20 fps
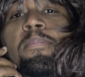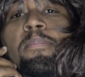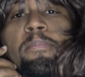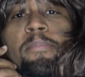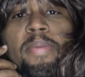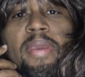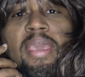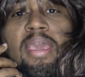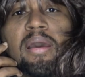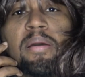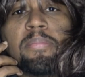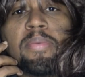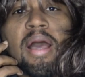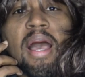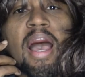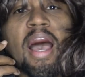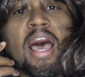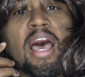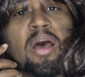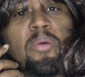Ma'am,
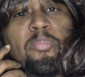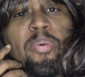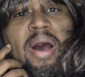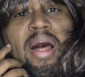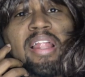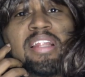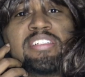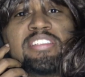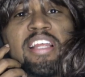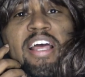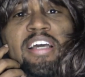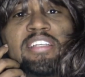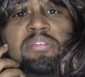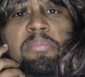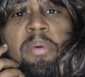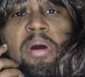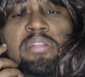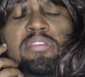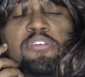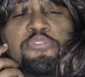I apologize
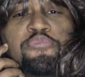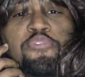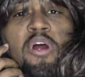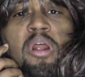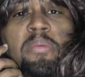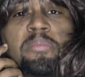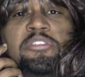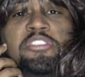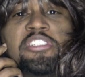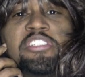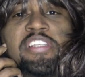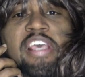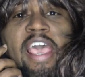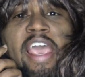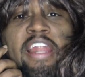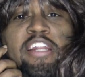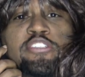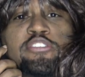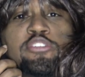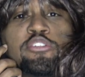about the pharmacist's
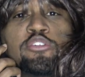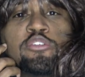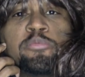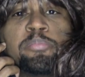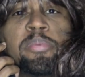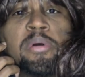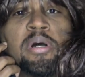attitude,